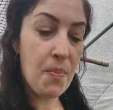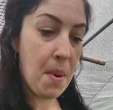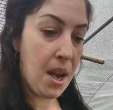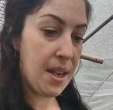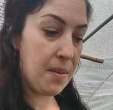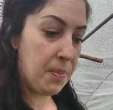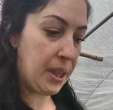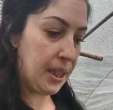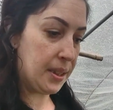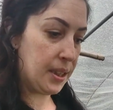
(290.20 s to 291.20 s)
my
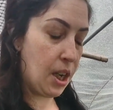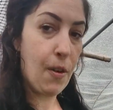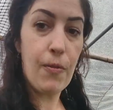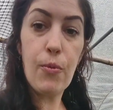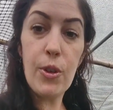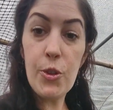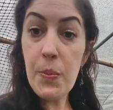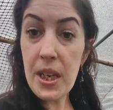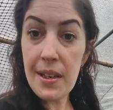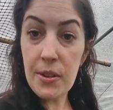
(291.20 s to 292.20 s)
plants enough, which
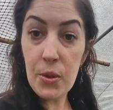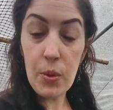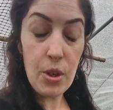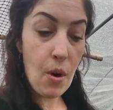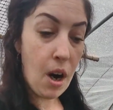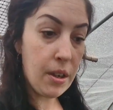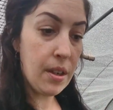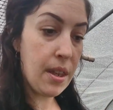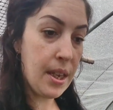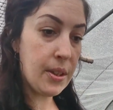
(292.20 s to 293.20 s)
means when you
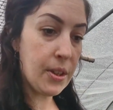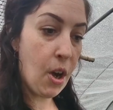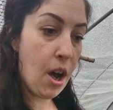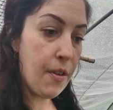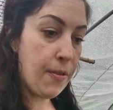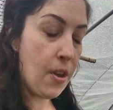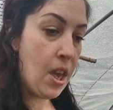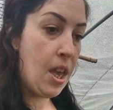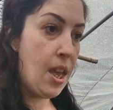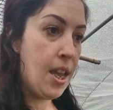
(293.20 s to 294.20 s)
harden things off
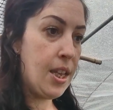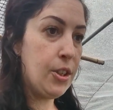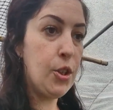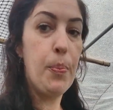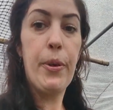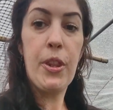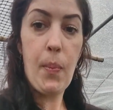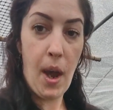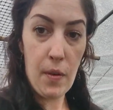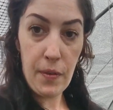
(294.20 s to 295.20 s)
is you put
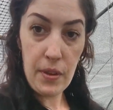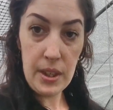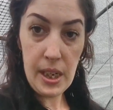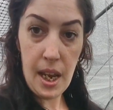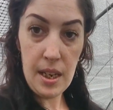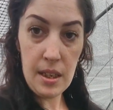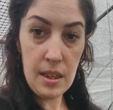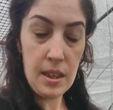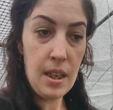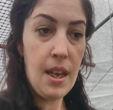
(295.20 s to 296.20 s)
them out for the day
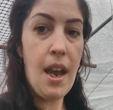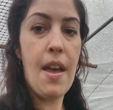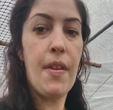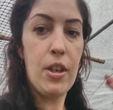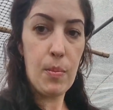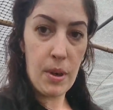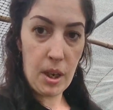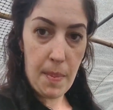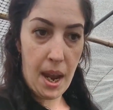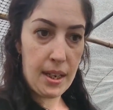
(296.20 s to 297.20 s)
and then you bring
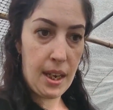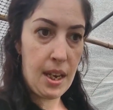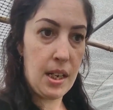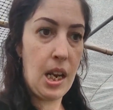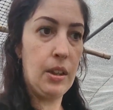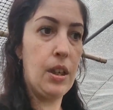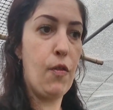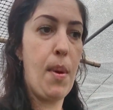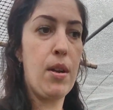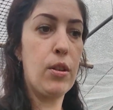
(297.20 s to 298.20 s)
them back in and leave
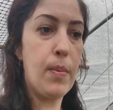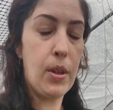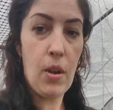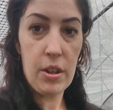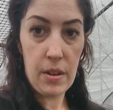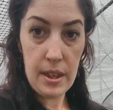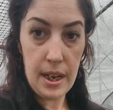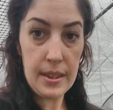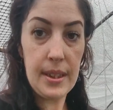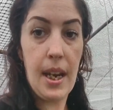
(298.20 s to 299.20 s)
them out a little bit longer the
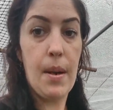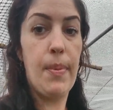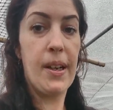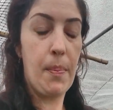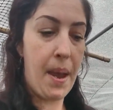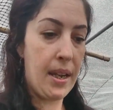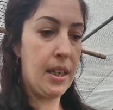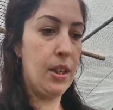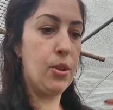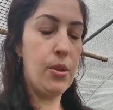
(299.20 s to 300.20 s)
next day, bring them back
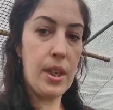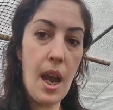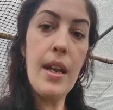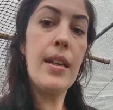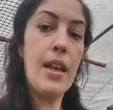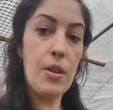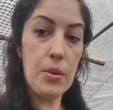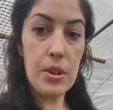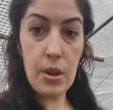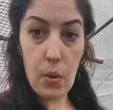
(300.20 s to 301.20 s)
in so they kind of get
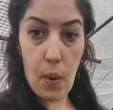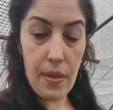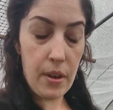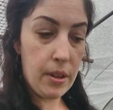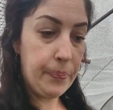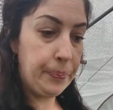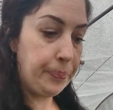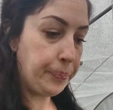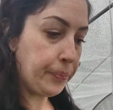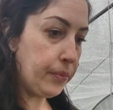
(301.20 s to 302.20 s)
used to the weather.
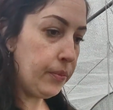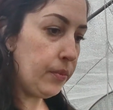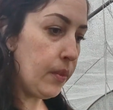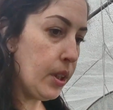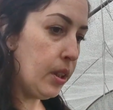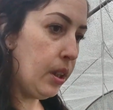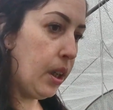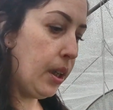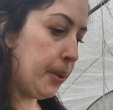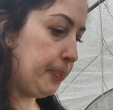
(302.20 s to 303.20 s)

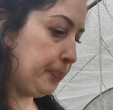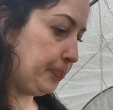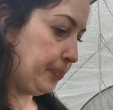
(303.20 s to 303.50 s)
Um,